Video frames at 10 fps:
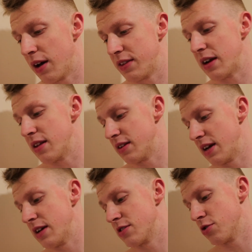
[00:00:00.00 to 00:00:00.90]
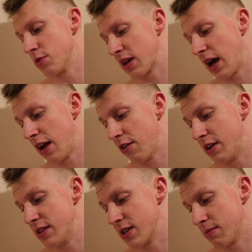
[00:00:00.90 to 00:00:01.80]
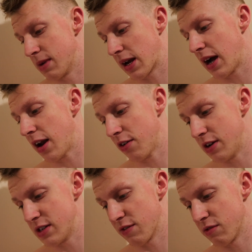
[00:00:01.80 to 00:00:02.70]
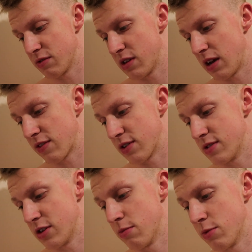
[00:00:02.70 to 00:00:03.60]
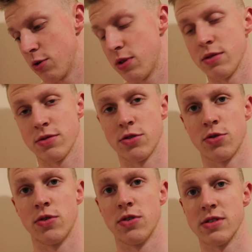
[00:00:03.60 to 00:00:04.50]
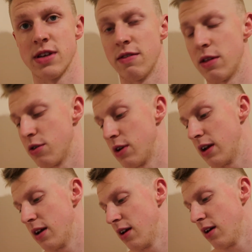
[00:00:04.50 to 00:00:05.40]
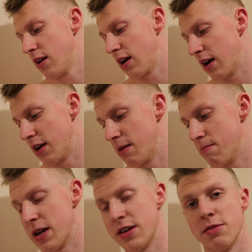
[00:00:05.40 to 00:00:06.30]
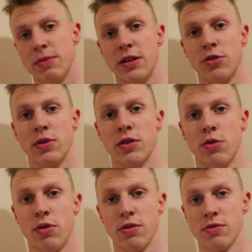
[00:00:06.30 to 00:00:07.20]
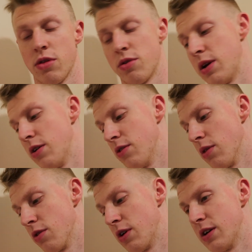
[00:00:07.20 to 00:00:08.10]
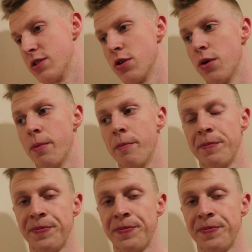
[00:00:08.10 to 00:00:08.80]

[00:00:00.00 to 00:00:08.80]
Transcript: At the end of the day, it's to do with calories, and my calories, I've consumed 2,273, and I'm meant to be doing 2,303, so